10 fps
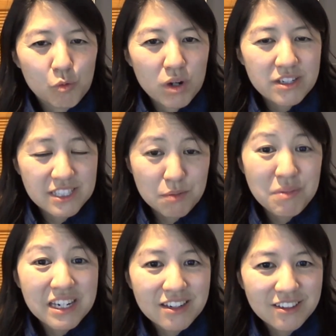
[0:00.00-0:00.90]
What does it
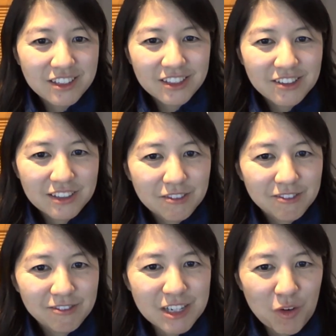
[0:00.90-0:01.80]
mean?
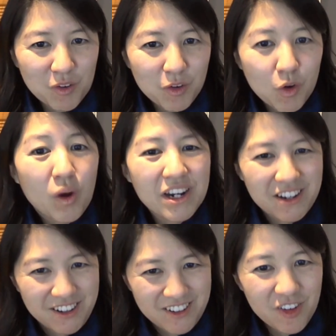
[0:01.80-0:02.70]
We don't quite
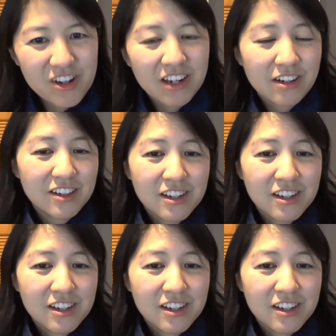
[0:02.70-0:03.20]
know yet.